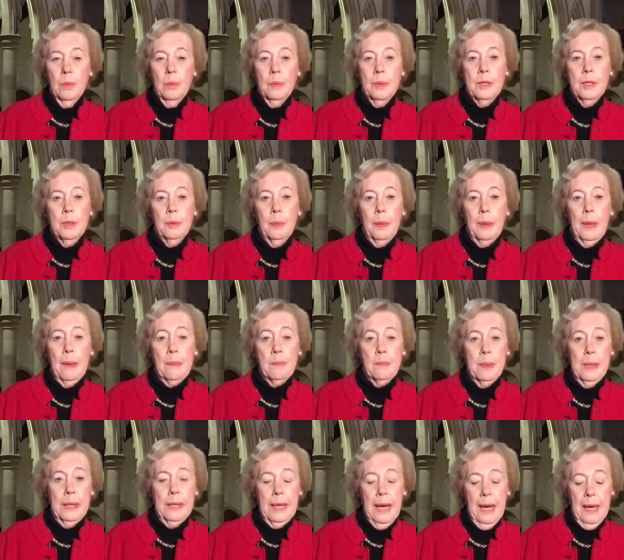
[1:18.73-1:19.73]
was
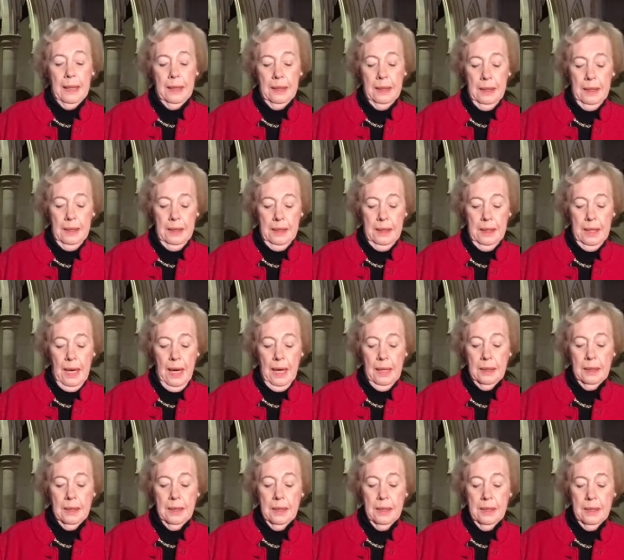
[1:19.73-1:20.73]
begun in
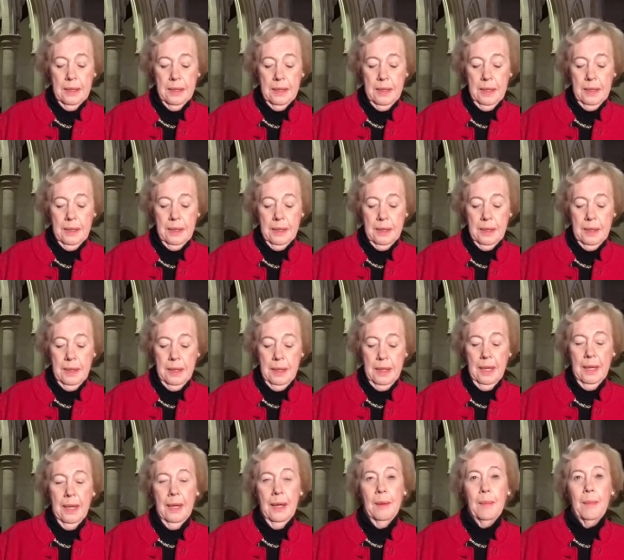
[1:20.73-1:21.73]
1960
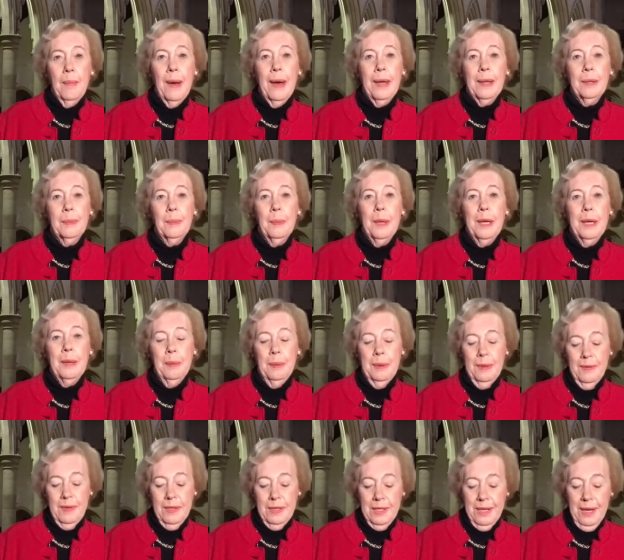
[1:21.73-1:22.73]
by the people
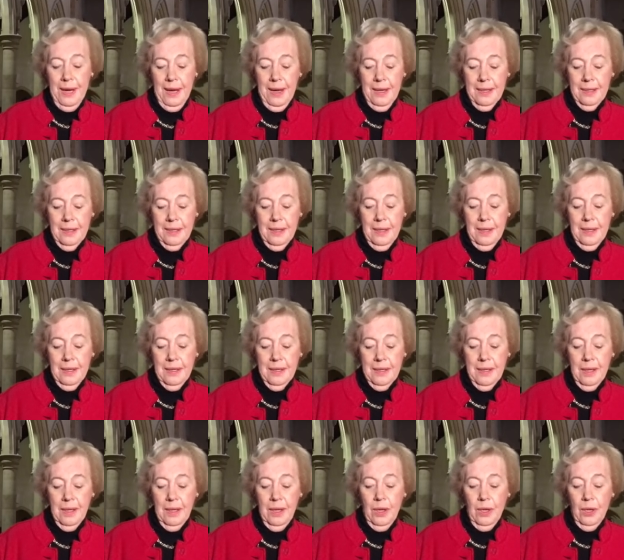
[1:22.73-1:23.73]
of the diocese
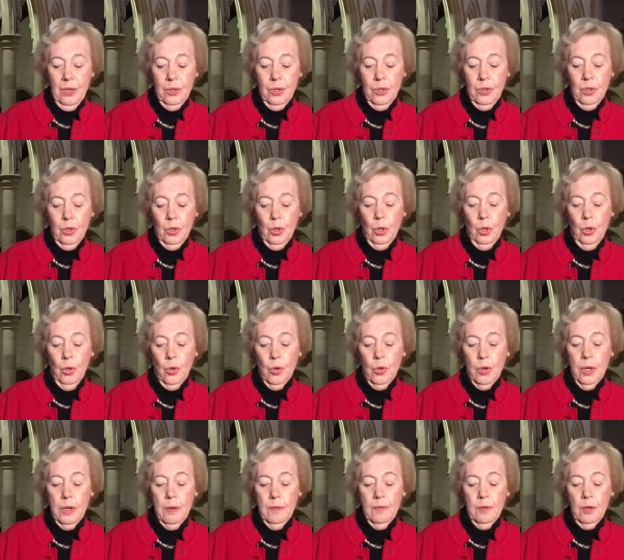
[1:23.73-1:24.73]
to the
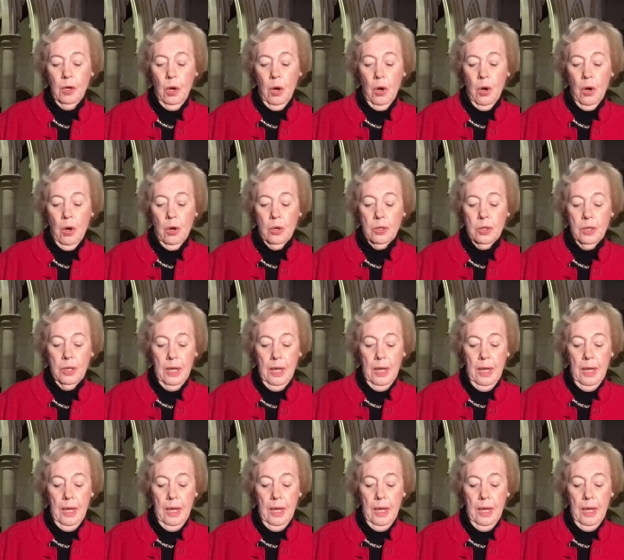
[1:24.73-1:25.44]
glory of God